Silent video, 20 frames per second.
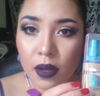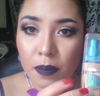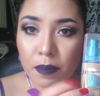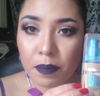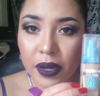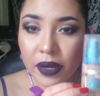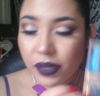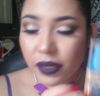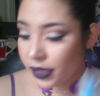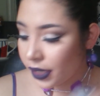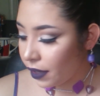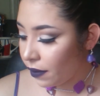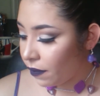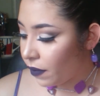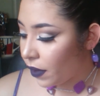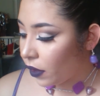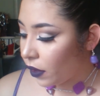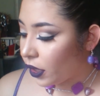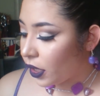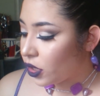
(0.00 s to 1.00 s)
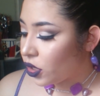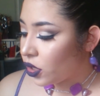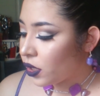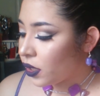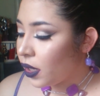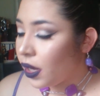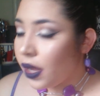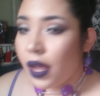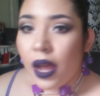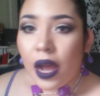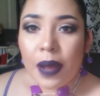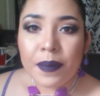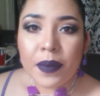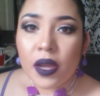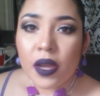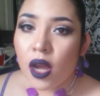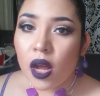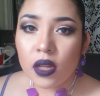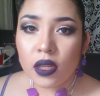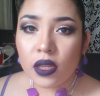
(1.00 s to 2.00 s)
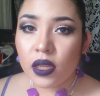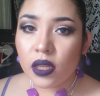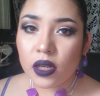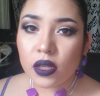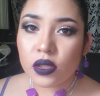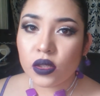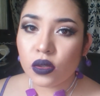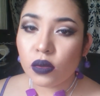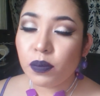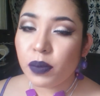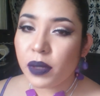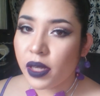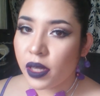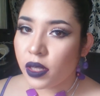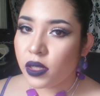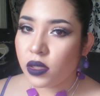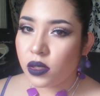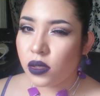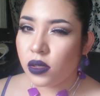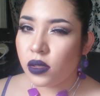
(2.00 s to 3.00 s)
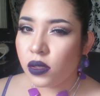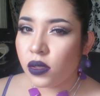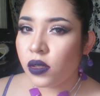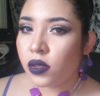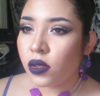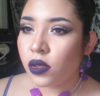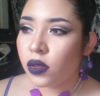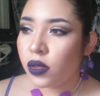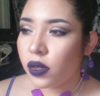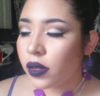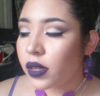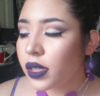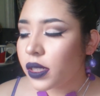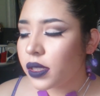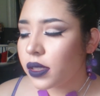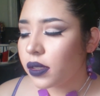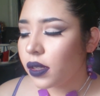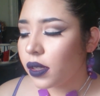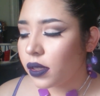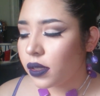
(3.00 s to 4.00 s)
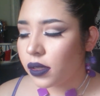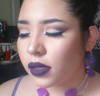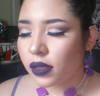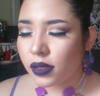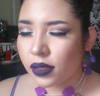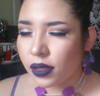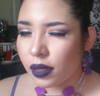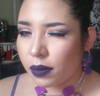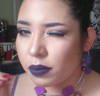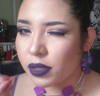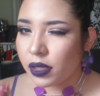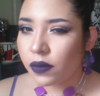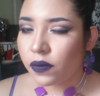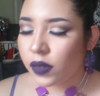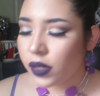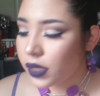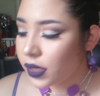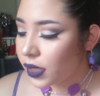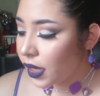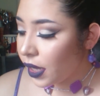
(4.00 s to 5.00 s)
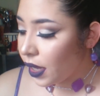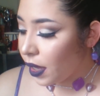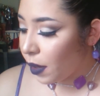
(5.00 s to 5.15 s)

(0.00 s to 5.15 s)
Better Skin foundation. I'm not calling it a dupe because there is some difference,